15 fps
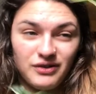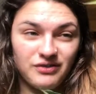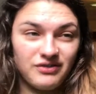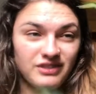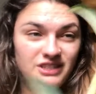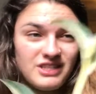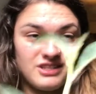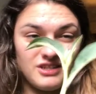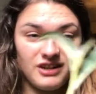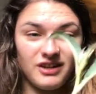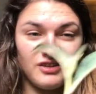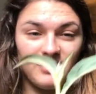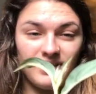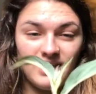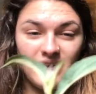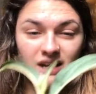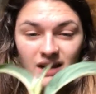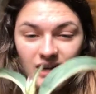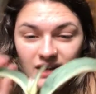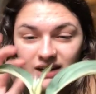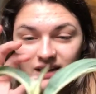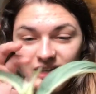if it's, you know.
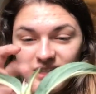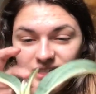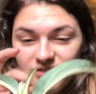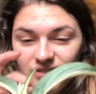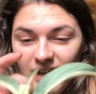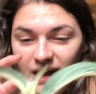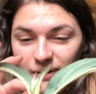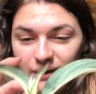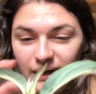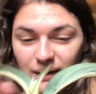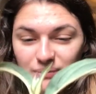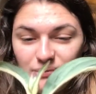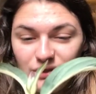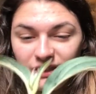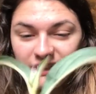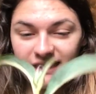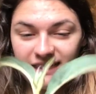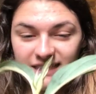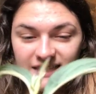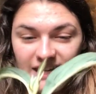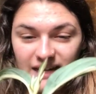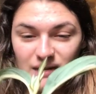And it is flowering. I'm really
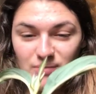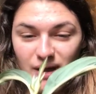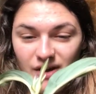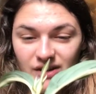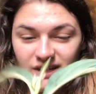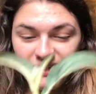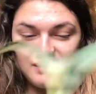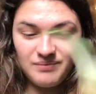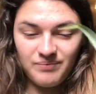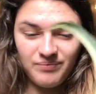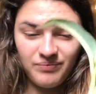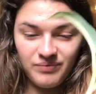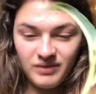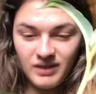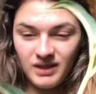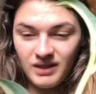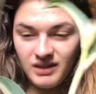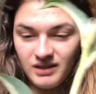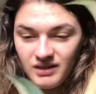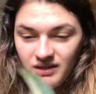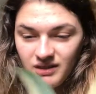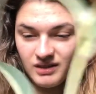excited about it.
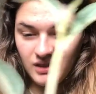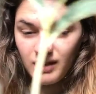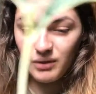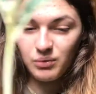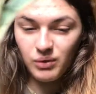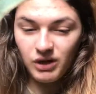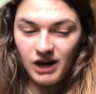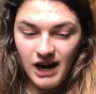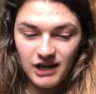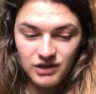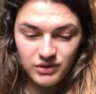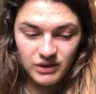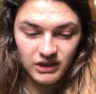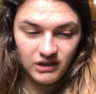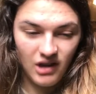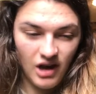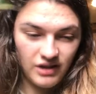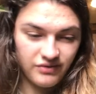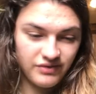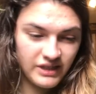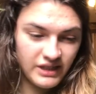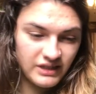There were actually a lot
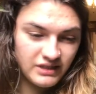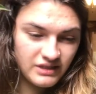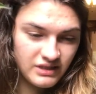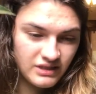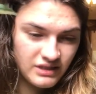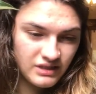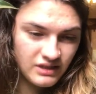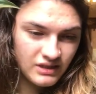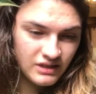of these,